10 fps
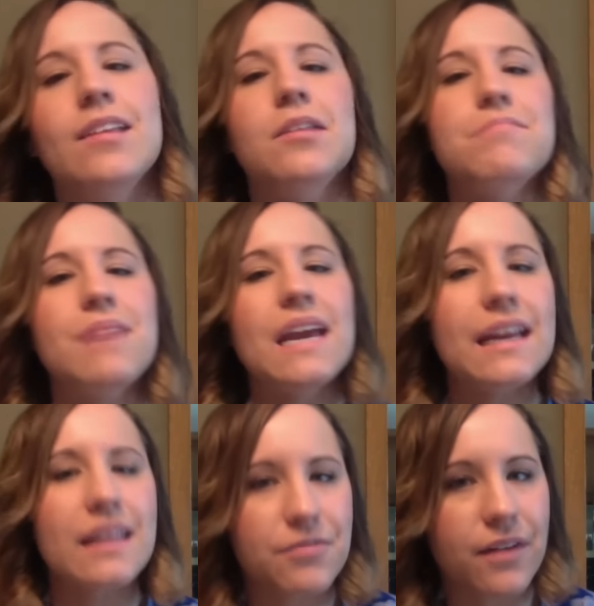And then
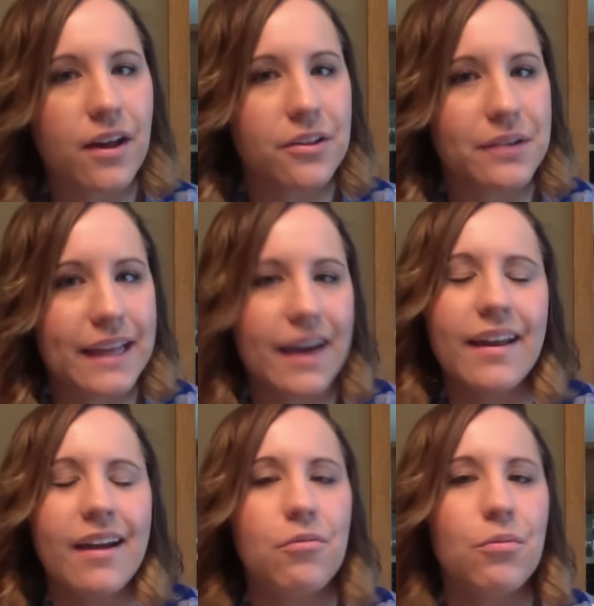immediately following that
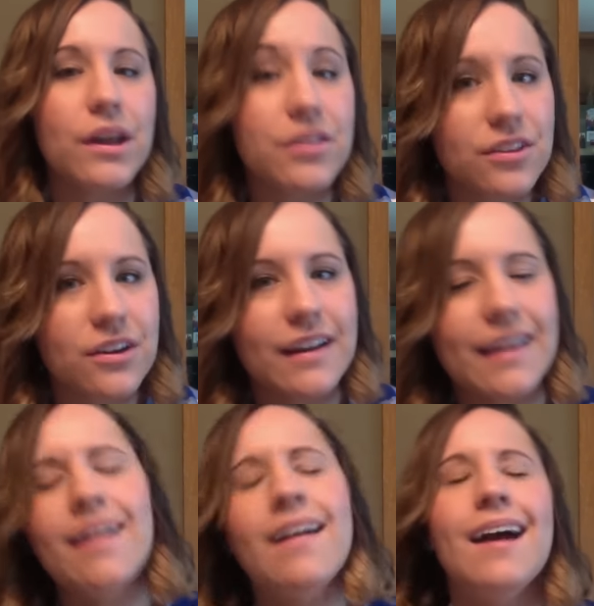at
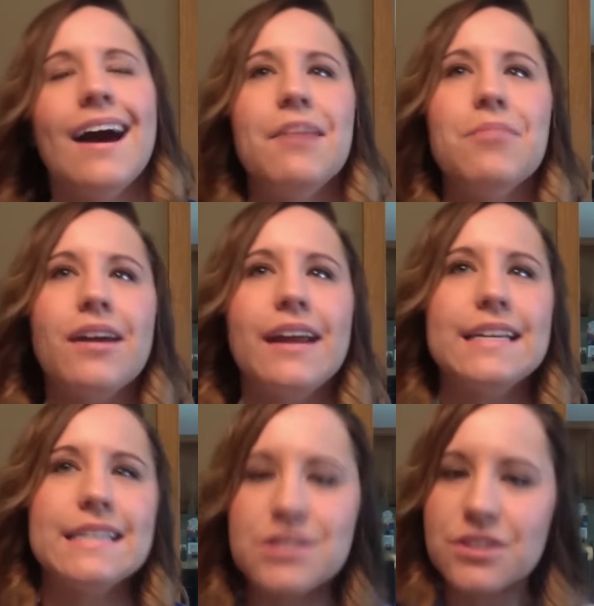1.30, I am on a
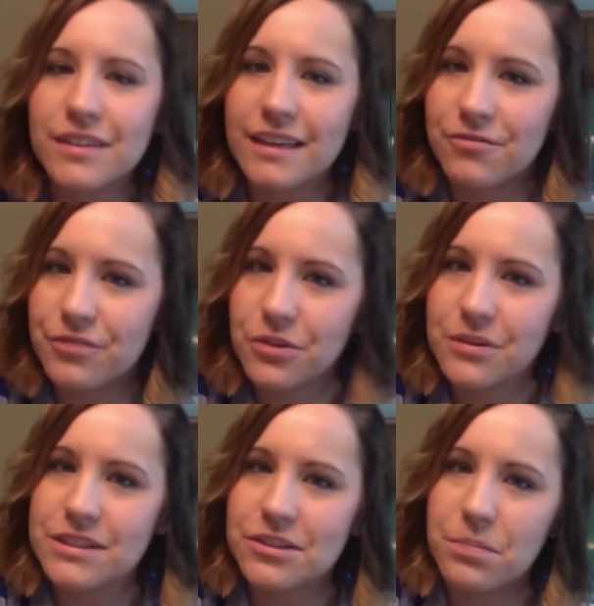digital
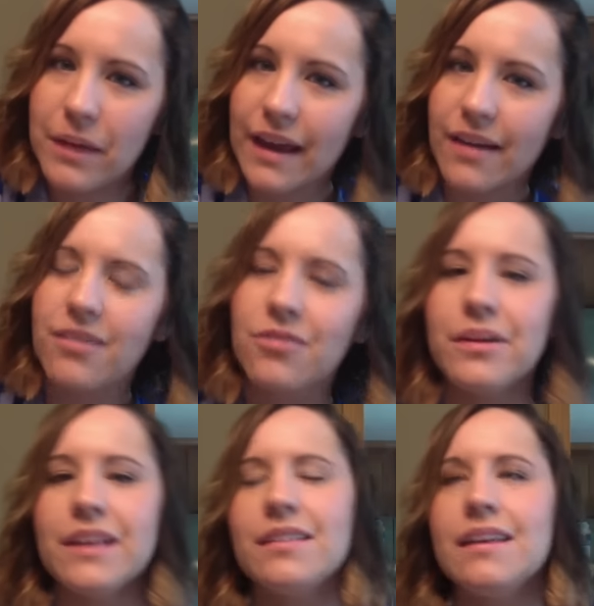influencer panel
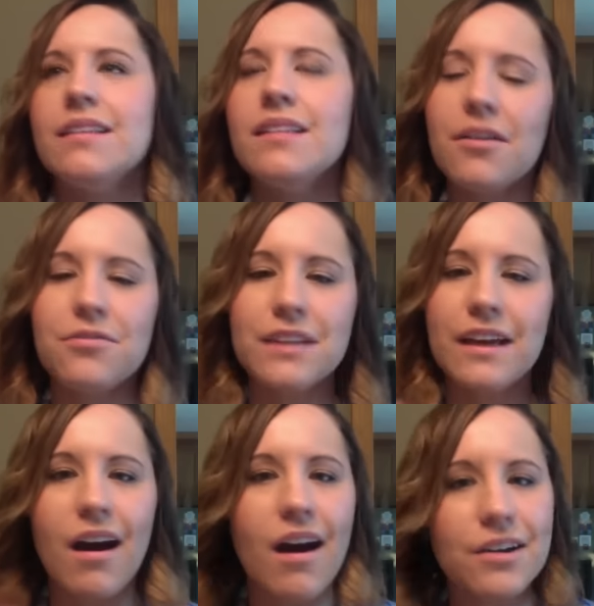with the
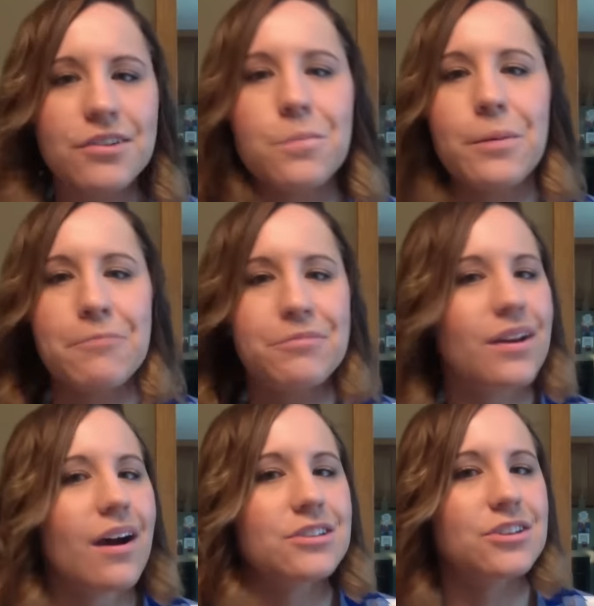lovely Octopimp,
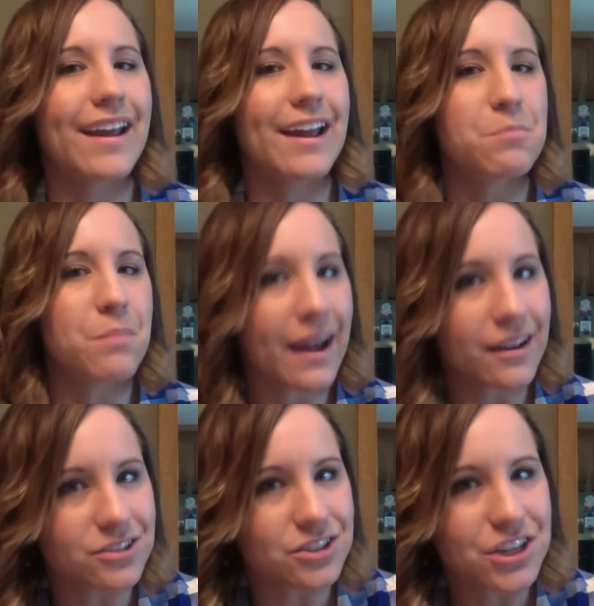Dodger, and
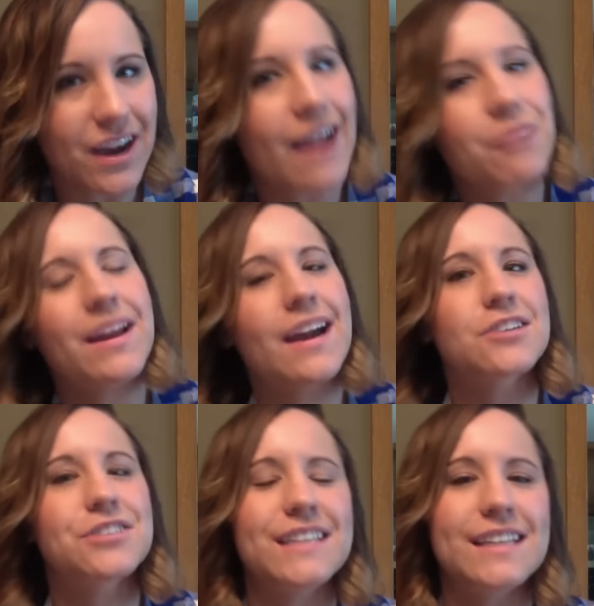Miles Jai. We
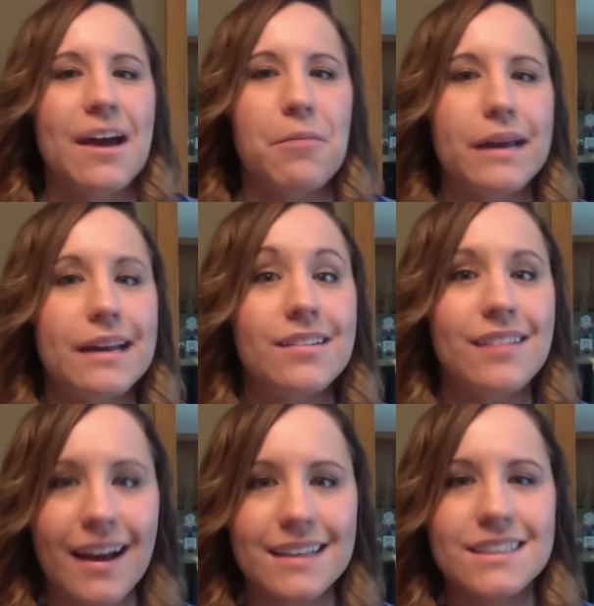actually did that panel
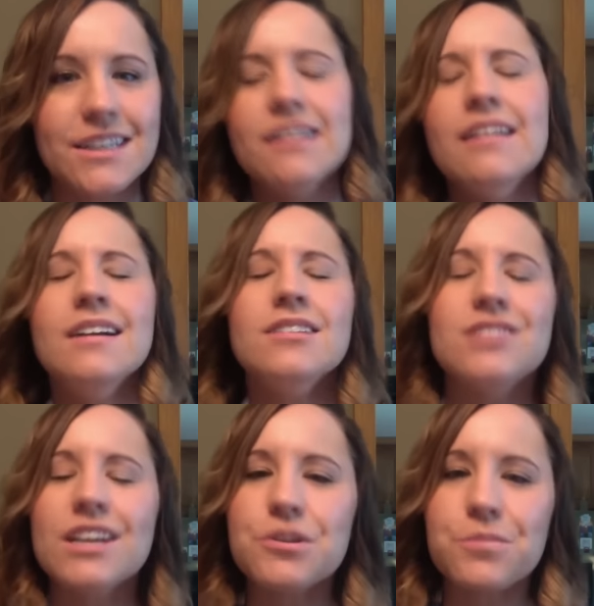last year.
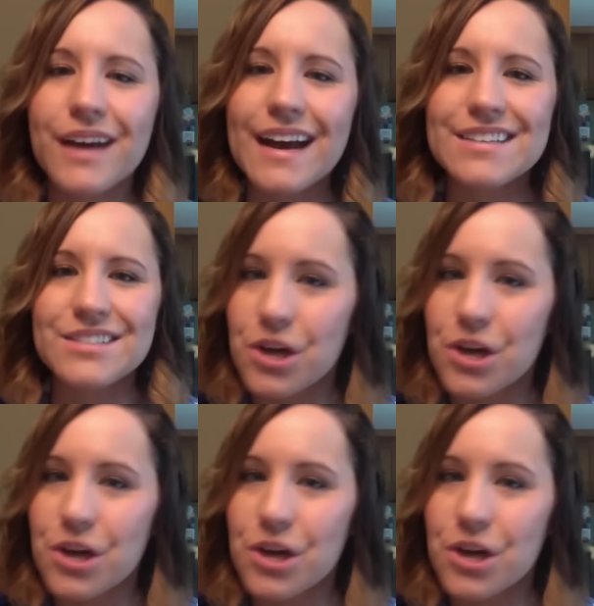Such a blast.